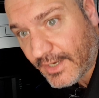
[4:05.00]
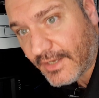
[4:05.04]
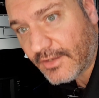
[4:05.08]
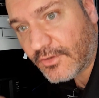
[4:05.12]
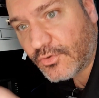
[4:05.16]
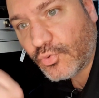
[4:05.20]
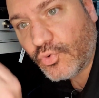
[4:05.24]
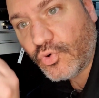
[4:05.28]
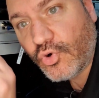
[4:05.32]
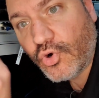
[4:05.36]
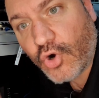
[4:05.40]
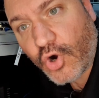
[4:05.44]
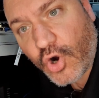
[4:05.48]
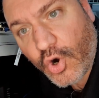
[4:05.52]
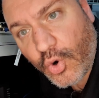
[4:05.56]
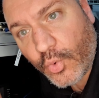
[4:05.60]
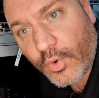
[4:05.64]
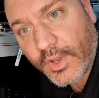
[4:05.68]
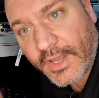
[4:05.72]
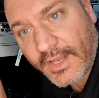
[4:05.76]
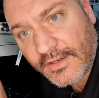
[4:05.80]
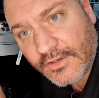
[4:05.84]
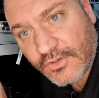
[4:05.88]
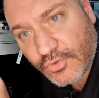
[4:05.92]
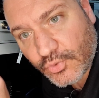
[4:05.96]
need to
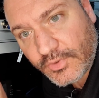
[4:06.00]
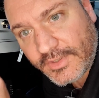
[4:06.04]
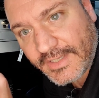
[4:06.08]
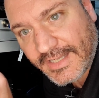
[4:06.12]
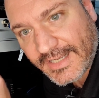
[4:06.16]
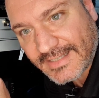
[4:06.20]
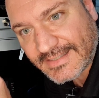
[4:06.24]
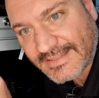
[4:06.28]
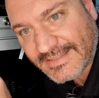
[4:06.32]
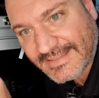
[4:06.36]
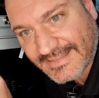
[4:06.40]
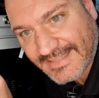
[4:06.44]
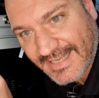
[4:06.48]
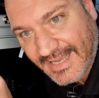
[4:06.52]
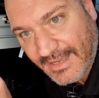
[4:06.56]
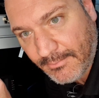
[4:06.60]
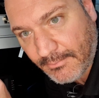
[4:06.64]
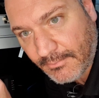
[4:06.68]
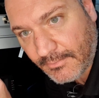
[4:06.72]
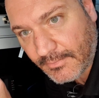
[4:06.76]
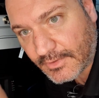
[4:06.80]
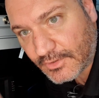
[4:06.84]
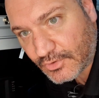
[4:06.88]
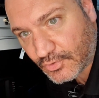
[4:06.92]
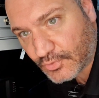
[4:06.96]
go into
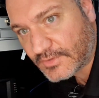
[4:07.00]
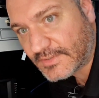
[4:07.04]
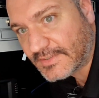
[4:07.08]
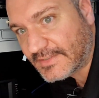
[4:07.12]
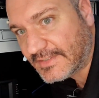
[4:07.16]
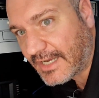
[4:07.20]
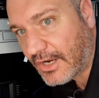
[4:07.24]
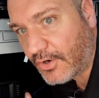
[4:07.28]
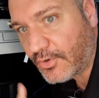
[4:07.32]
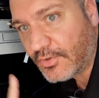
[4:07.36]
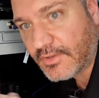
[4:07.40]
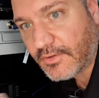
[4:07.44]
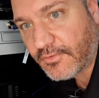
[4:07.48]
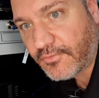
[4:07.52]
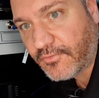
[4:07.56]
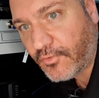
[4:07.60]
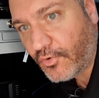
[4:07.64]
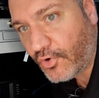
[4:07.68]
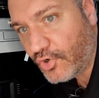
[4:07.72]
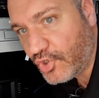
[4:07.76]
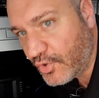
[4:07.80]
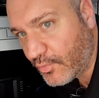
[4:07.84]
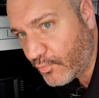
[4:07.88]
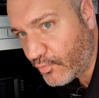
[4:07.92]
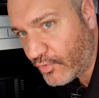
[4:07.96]
DSM to start the
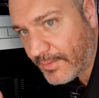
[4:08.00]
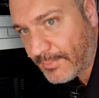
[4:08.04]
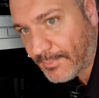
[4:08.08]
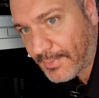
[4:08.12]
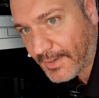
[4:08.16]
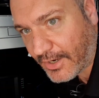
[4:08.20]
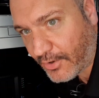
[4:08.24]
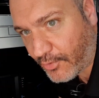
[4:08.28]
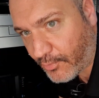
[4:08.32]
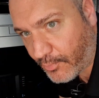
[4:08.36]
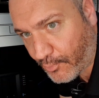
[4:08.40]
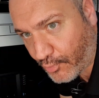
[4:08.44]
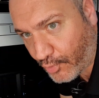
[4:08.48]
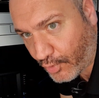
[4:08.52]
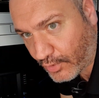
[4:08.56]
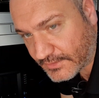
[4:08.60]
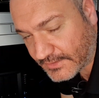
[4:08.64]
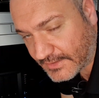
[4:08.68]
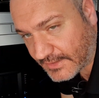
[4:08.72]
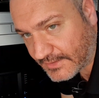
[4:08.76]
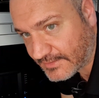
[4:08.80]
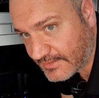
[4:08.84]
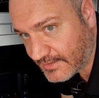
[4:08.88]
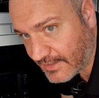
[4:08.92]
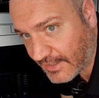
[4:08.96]
volume repair
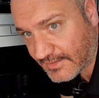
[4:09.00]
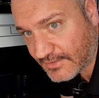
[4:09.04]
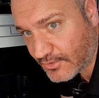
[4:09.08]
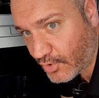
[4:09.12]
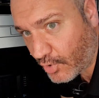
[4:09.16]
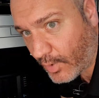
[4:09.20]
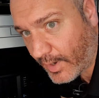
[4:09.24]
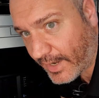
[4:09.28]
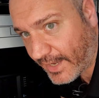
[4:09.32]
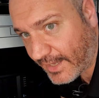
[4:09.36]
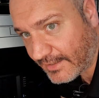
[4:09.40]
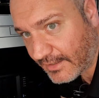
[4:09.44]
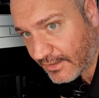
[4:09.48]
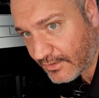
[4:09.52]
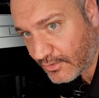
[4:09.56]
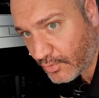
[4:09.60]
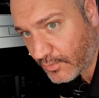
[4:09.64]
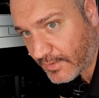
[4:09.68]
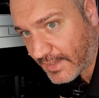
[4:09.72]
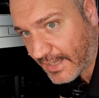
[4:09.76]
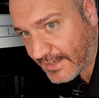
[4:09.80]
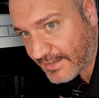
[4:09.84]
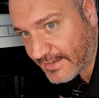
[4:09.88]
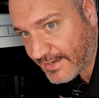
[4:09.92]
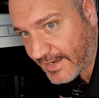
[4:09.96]
process. Let's go ahead and
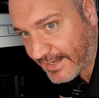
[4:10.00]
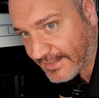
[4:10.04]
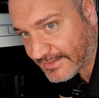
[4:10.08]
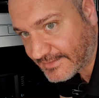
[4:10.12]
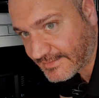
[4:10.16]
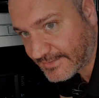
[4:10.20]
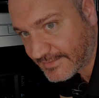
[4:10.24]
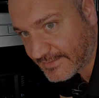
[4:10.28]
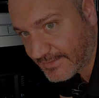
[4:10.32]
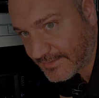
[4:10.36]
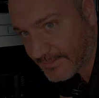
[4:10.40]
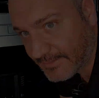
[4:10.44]
do that next.